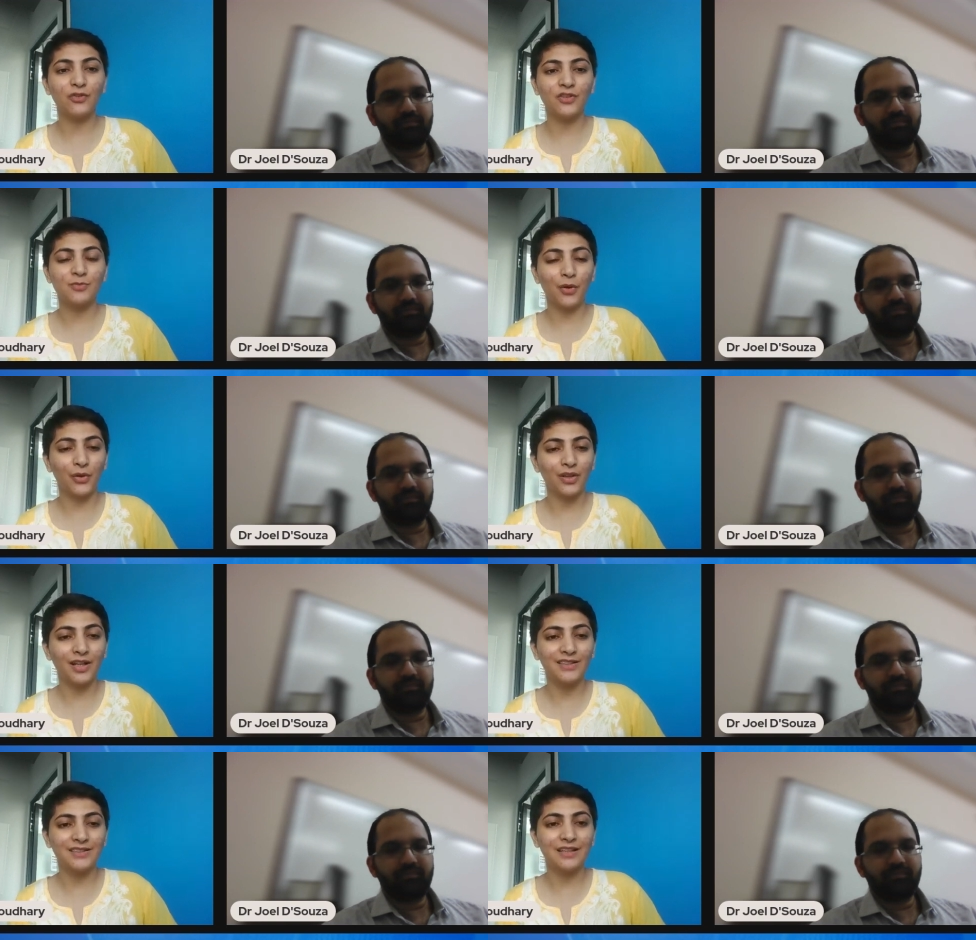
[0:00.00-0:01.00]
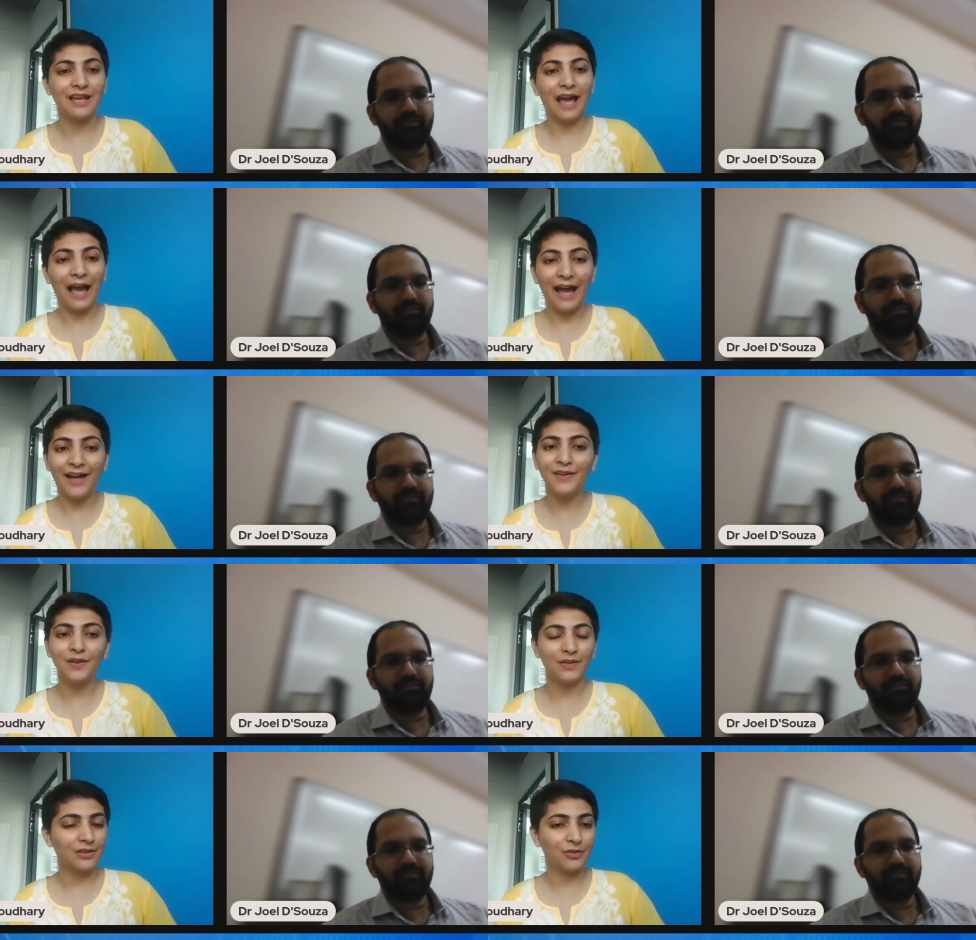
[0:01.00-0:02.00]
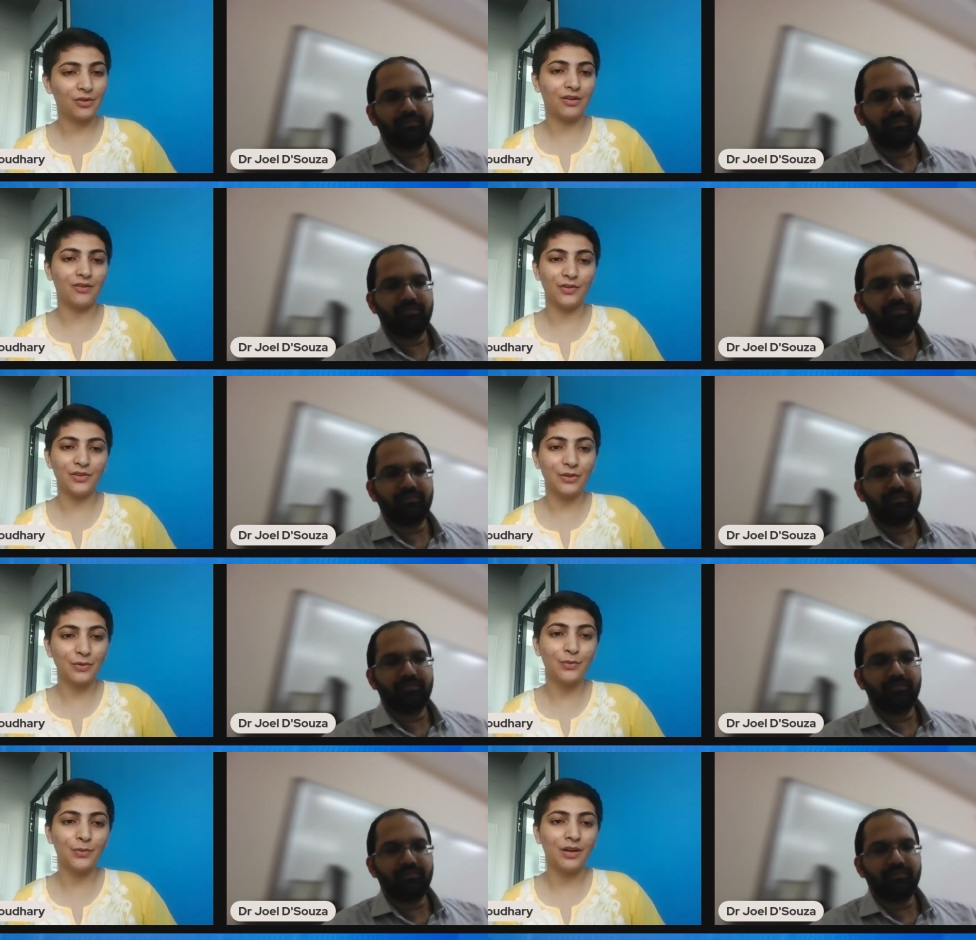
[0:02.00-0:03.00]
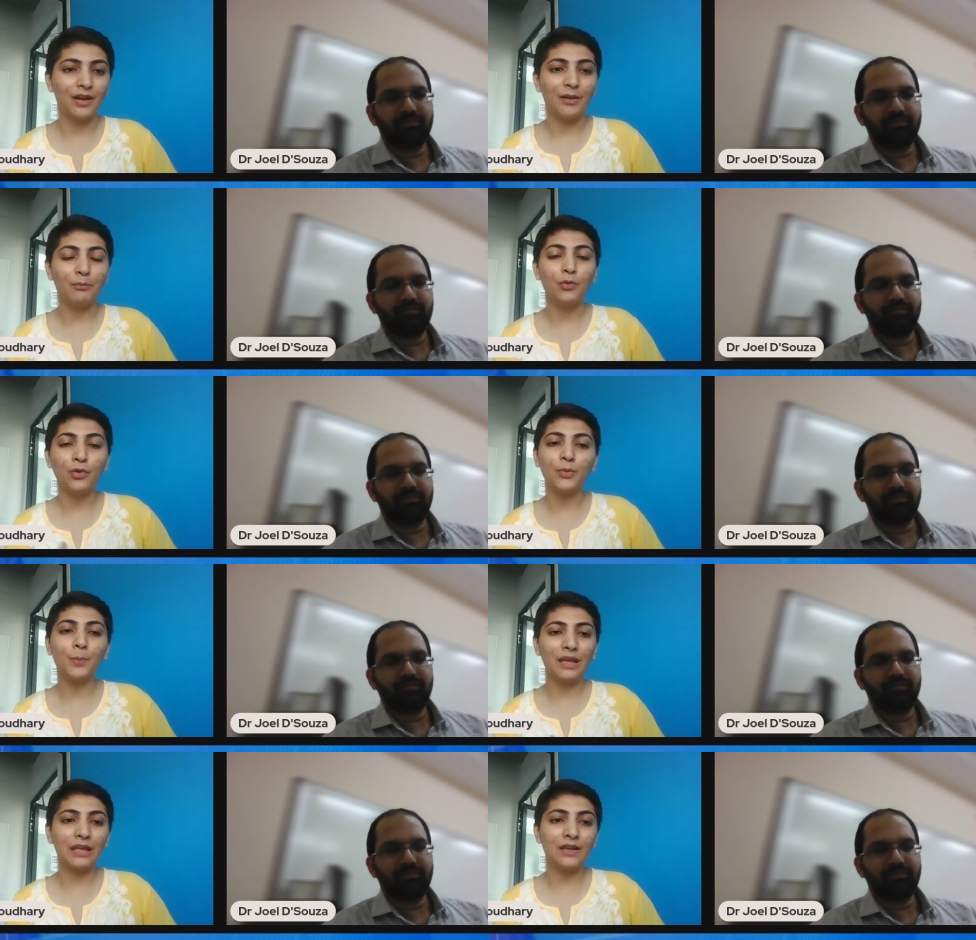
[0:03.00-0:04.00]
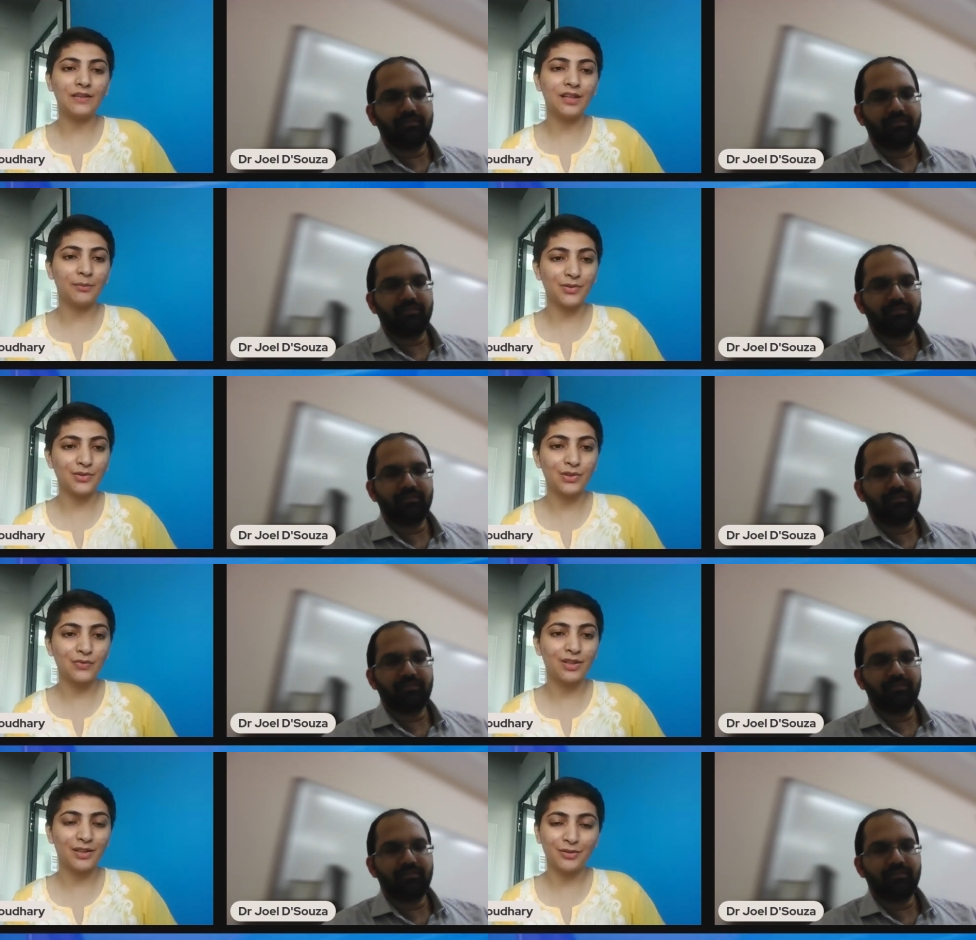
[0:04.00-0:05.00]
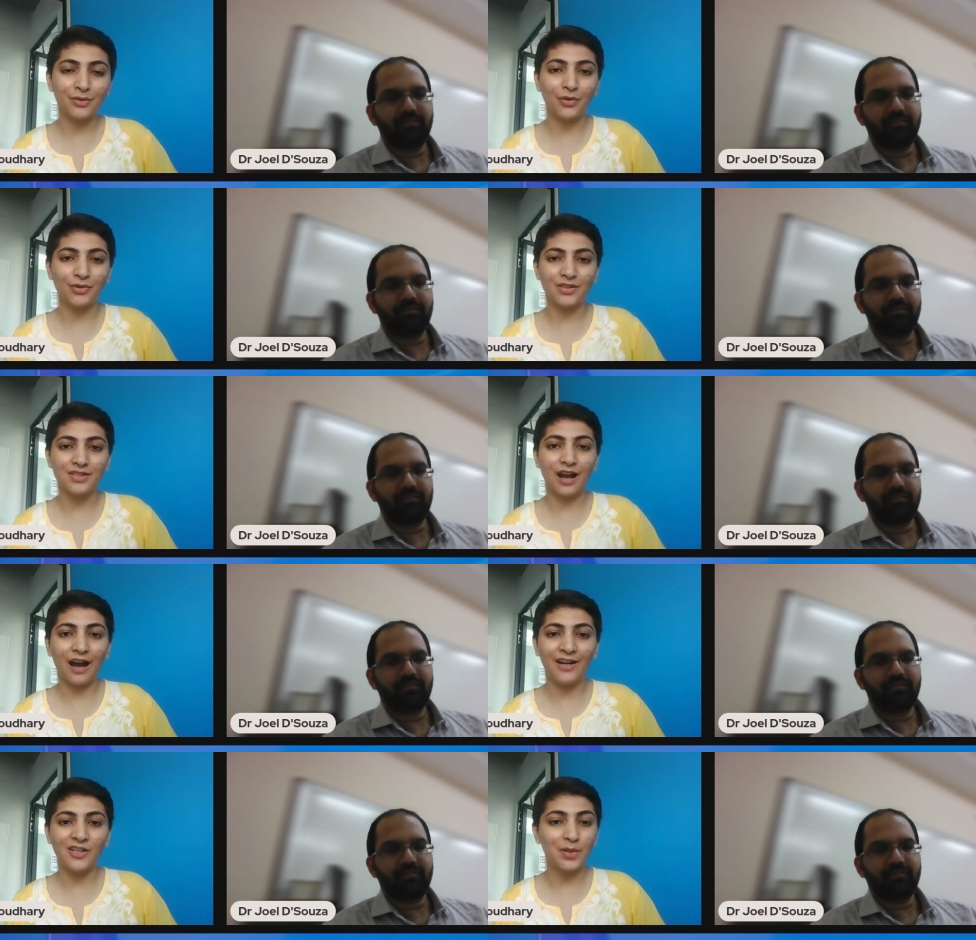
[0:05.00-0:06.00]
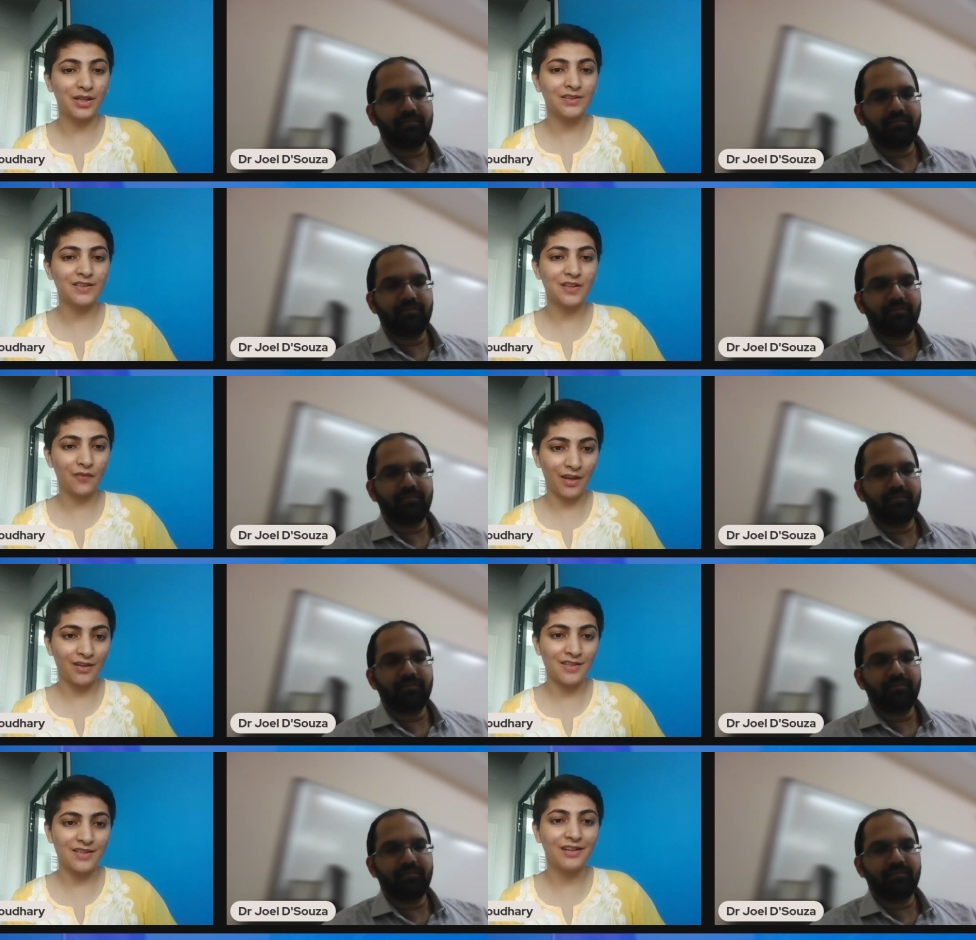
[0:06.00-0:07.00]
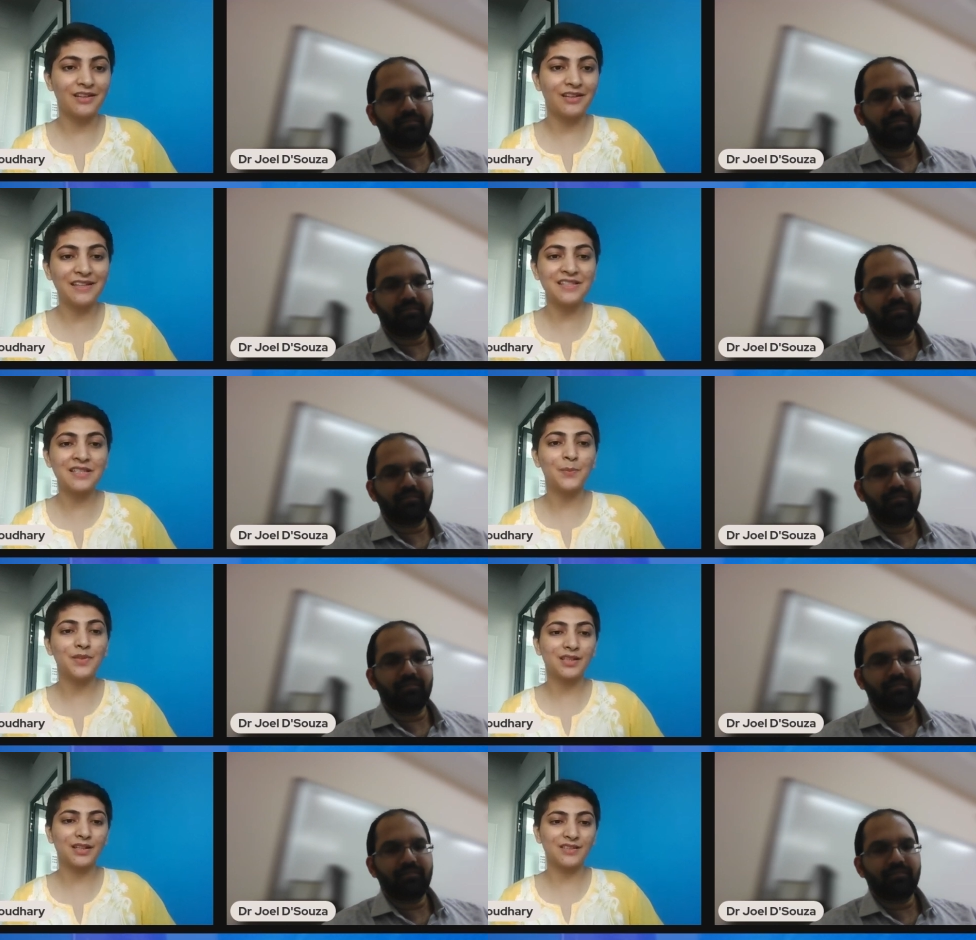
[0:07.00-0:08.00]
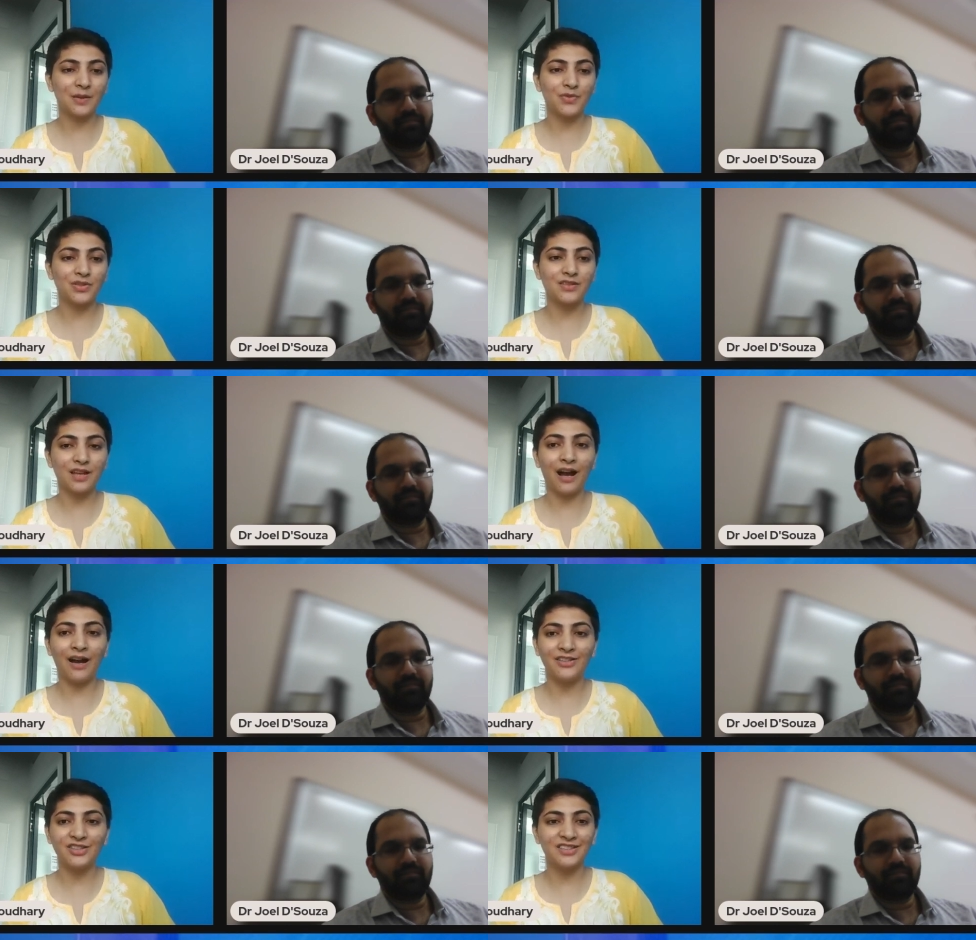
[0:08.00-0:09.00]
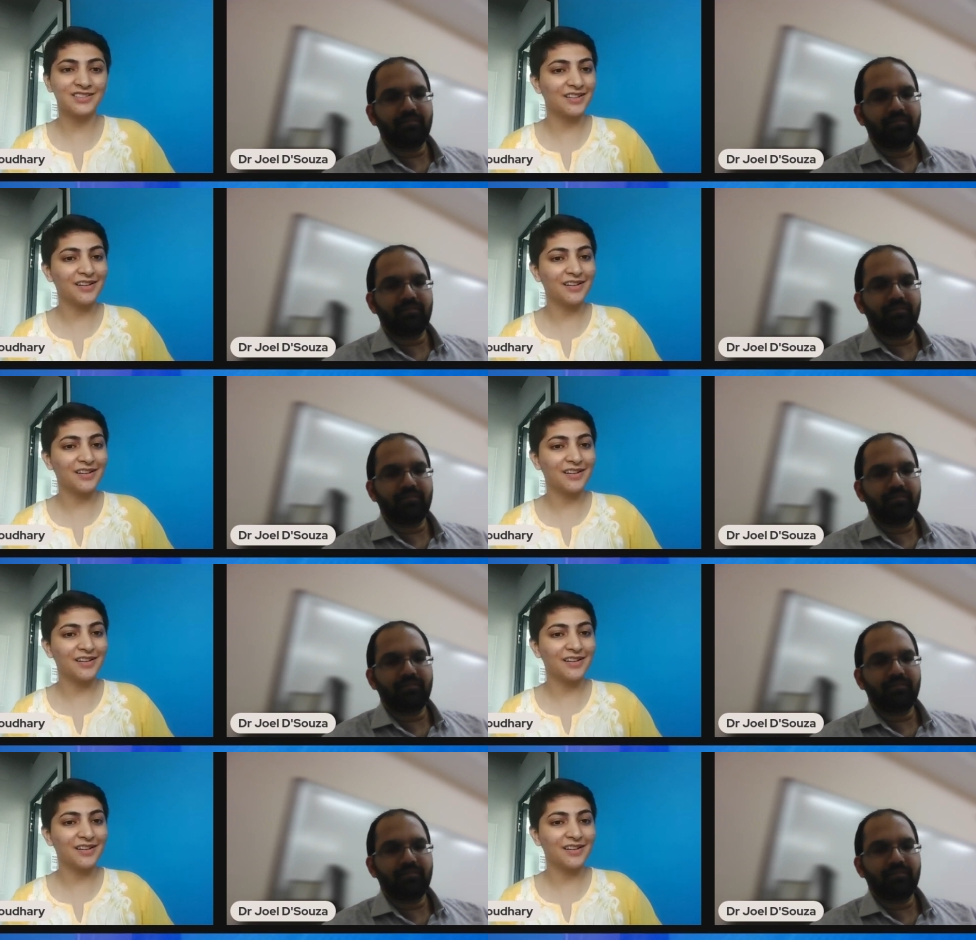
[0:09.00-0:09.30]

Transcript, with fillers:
Speaker 1: of this podcast and the, uh, with you and more many other episodes with other doctors are spreading this awareness that these misconceptions are just